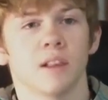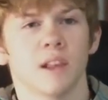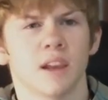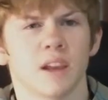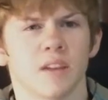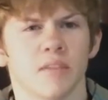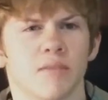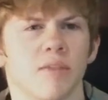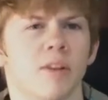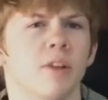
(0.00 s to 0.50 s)

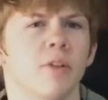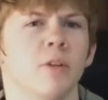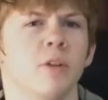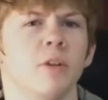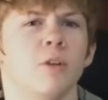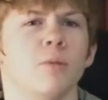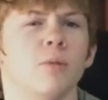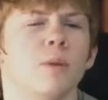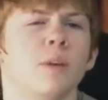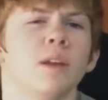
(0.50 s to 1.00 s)
like a very
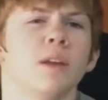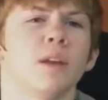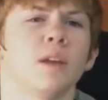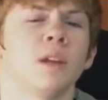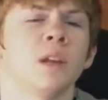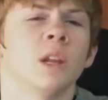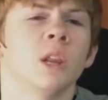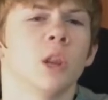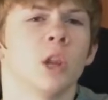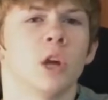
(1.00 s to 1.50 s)

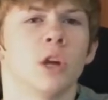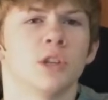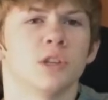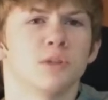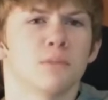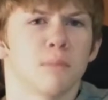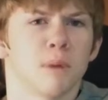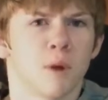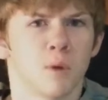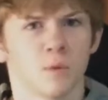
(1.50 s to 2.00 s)
green and
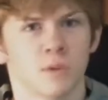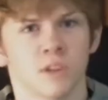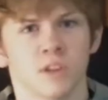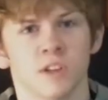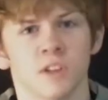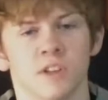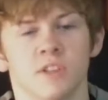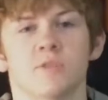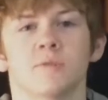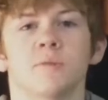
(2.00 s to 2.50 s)
lush
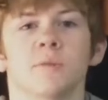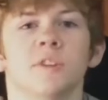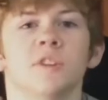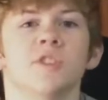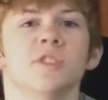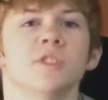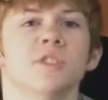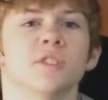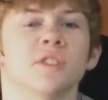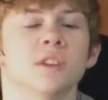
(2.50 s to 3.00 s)
mountainous
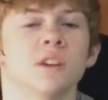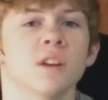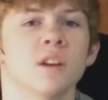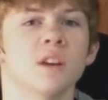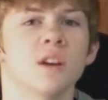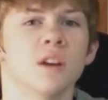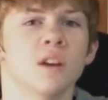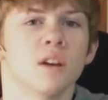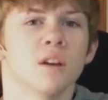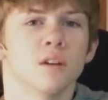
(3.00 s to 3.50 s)
region
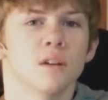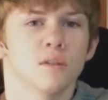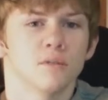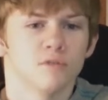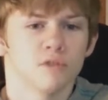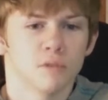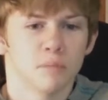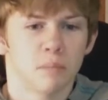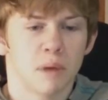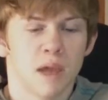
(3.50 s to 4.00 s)

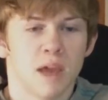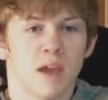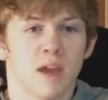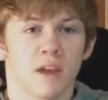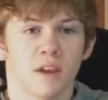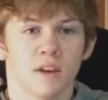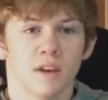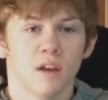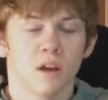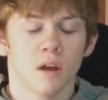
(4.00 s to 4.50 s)
of
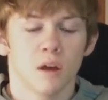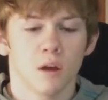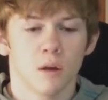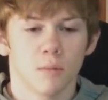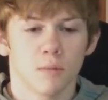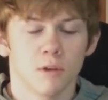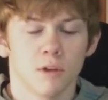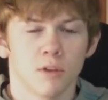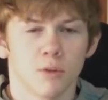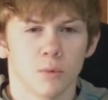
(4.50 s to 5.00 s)
Japan,
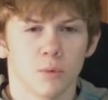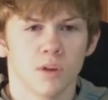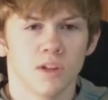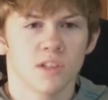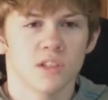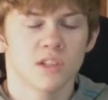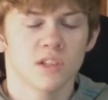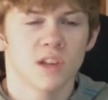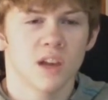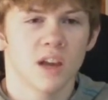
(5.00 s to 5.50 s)
in the
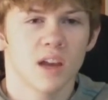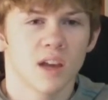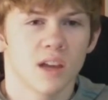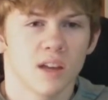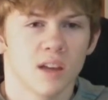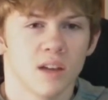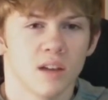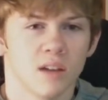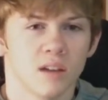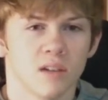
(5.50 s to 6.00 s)
west
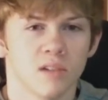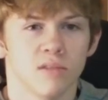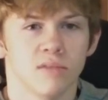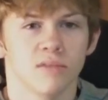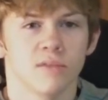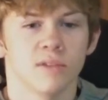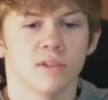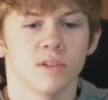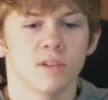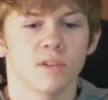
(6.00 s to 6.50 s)
side
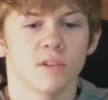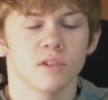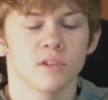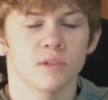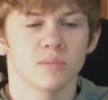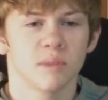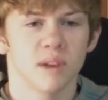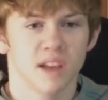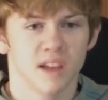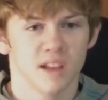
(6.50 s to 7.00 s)
of
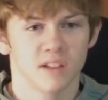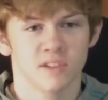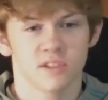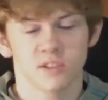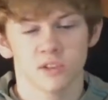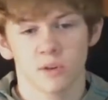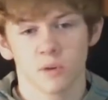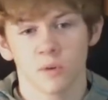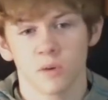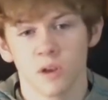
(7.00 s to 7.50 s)
Japan.
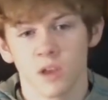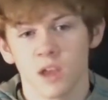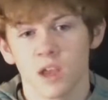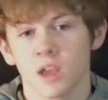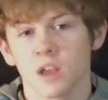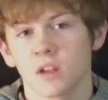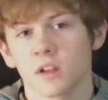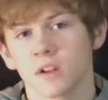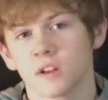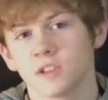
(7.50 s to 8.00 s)
So
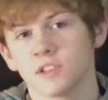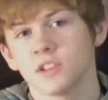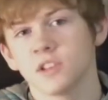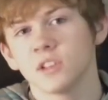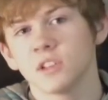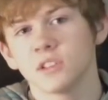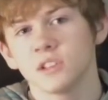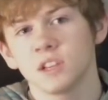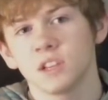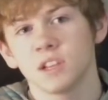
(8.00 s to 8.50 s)

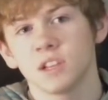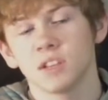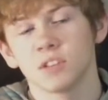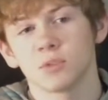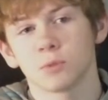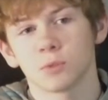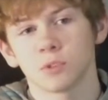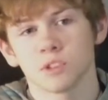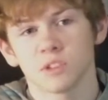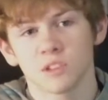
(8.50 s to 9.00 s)
Godzilla's heading
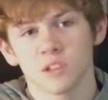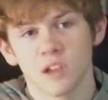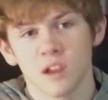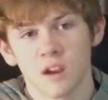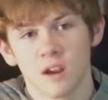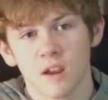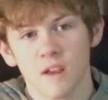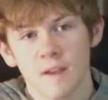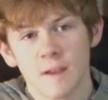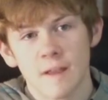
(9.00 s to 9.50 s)
towards
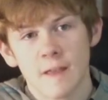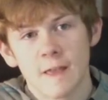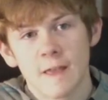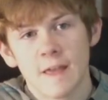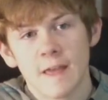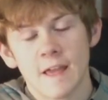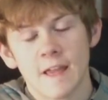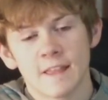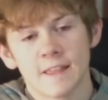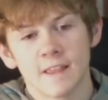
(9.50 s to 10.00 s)
there,
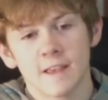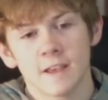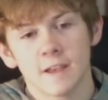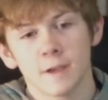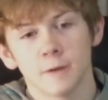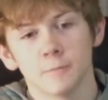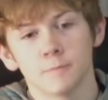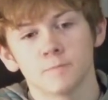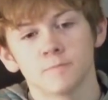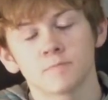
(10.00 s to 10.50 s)
and
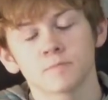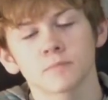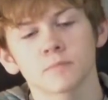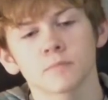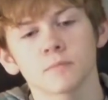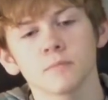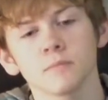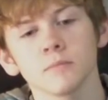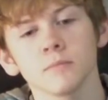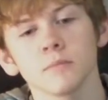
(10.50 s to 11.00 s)
then
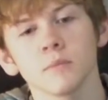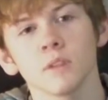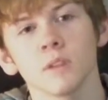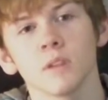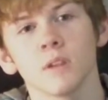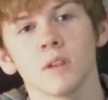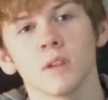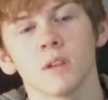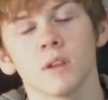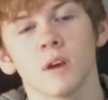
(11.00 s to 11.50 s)

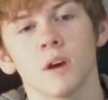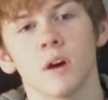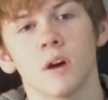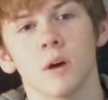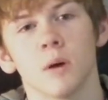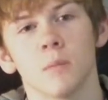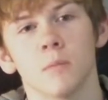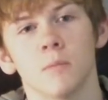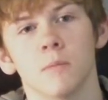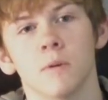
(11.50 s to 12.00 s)

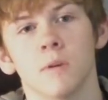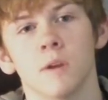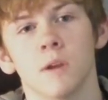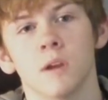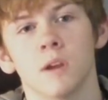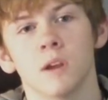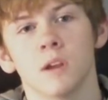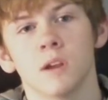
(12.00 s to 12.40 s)
the